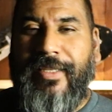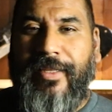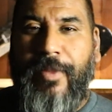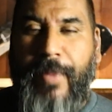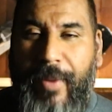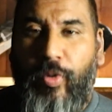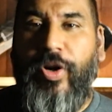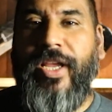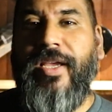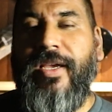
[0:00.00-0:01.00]
the
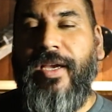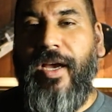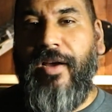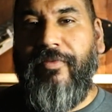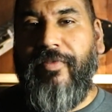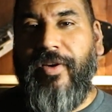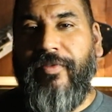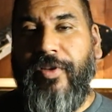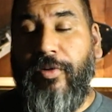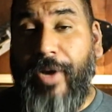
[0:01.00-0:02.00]
memory
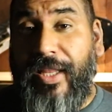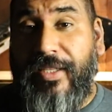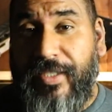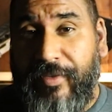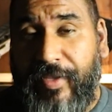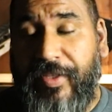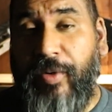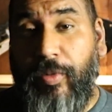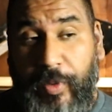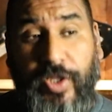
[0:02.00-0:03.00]
of their relative that they
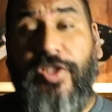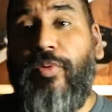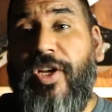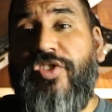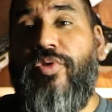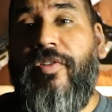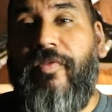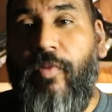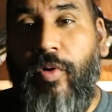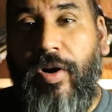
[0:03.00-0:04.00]
were building the restaurant
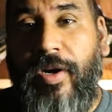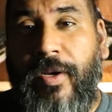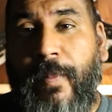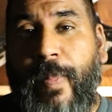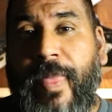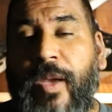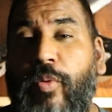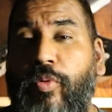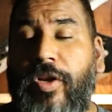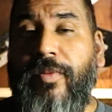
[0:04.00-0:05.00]
for
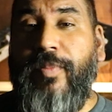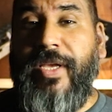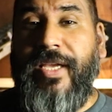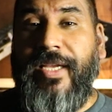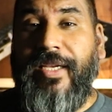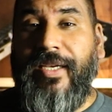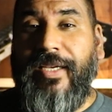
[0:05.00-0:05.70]
would be